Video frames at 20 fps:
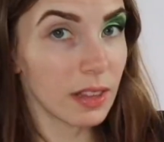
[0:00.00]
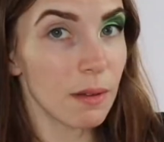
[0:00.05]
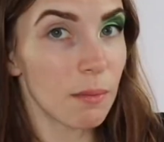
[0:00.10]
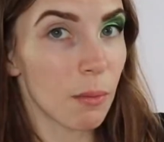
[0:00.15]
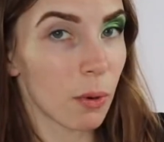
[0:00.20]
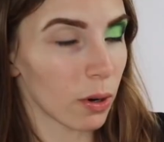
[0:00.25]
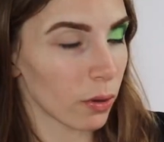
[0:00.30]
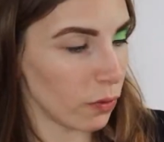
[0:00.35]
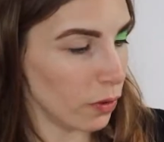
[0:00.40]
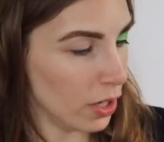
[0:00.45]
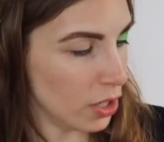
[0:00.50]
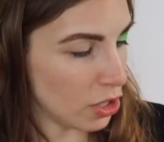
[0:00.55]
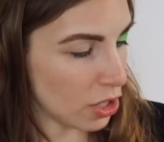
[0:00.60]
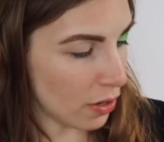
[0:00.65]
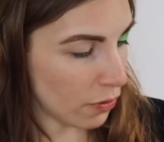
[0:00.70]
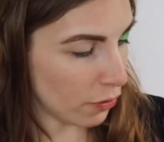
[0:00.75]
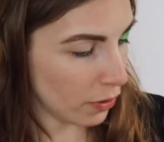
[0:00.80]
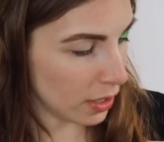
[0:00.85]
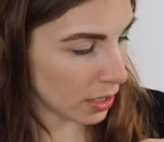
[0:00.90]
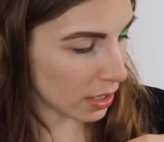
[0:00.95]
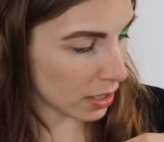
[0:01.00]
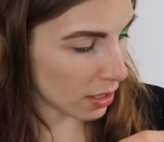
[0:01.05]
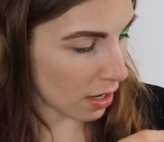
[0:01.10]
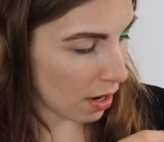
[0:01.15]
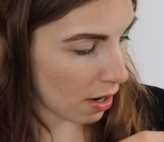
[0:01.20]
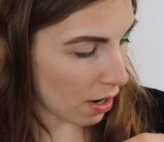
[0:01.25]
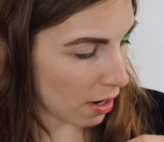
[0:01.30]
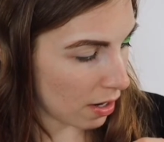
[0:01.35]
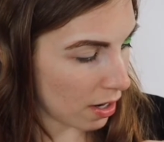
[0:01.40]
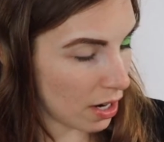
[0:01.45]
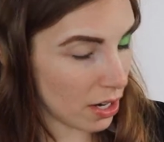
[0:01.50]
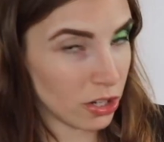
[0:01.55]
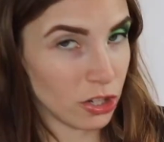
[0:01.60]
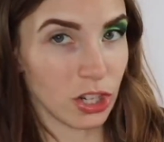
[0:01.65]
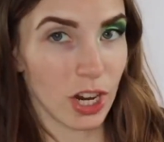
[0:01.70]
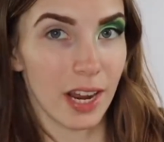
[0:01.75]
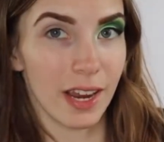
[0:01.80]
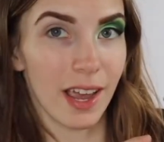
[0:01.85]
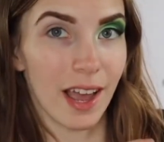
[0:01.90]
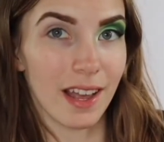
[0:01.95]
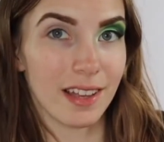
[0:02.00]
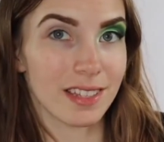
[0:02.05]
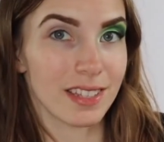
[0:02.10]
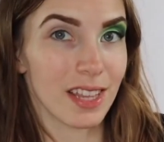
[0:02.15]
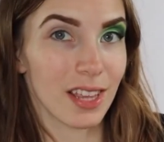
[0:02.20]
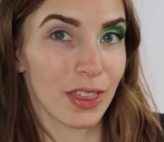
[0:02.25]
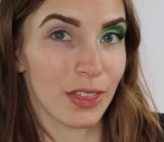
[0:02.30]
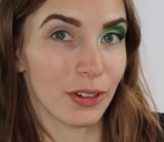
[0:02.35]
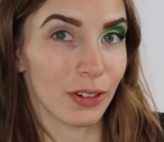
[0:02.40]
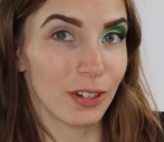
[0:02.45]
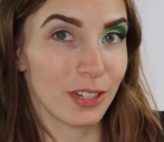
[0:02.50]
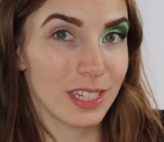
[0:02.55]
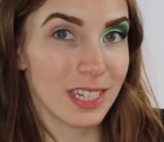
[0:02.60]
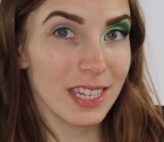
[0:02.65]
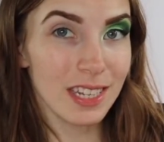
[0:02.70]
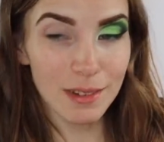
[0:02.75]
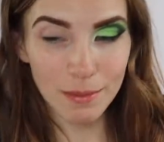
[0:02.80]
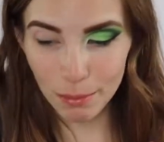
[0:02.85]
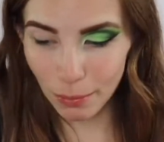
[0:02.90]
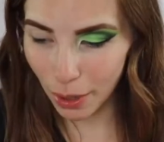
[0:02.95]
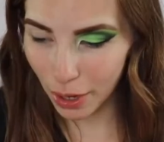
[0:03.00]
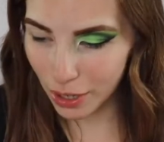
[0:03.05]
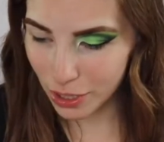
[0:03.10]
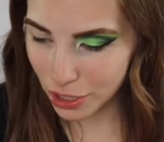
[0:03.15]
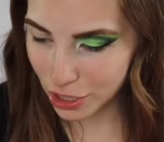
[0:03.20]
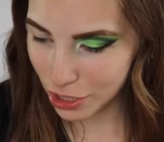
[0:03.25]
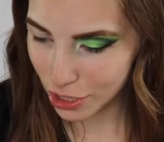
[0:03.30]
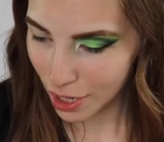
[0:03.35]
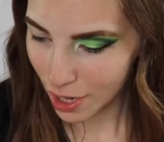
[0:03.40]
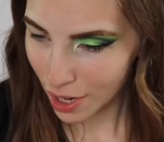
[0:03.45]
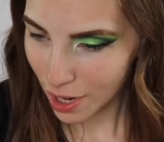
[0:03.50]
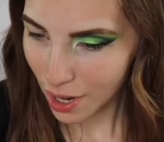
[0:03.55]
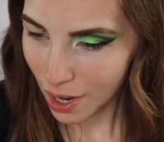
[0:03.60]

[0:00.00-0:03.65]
the Morphe Jeffree Star JS13 brush,